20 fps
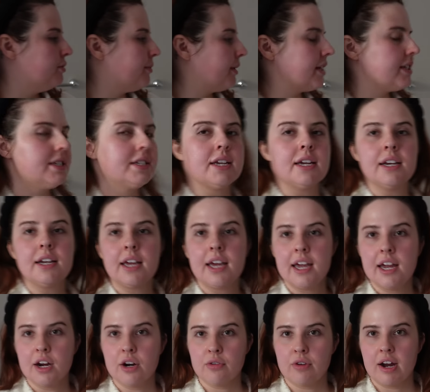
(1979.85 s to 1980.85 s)
my
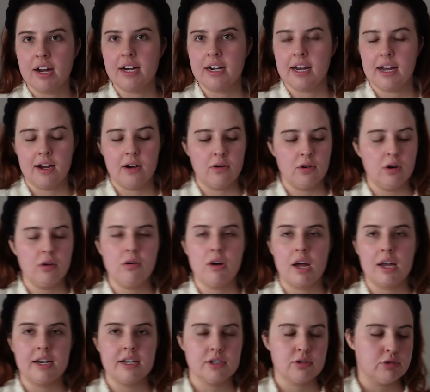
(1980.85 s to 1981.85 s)
skincare right now. Oh,
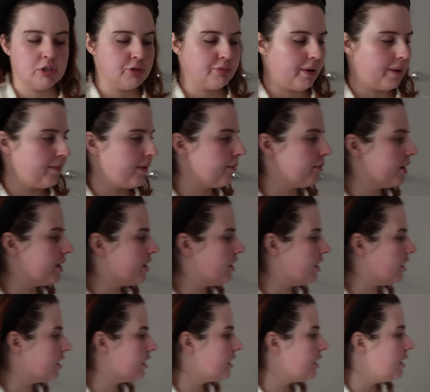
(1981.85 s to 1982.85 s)
I need to switch my memory
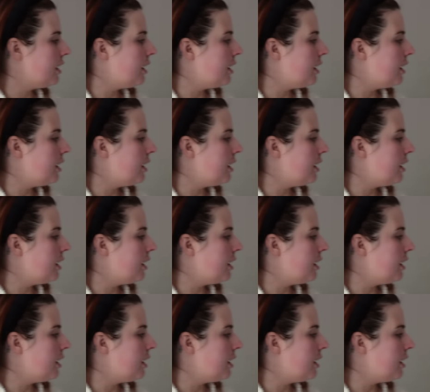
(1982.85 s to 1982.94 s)
card.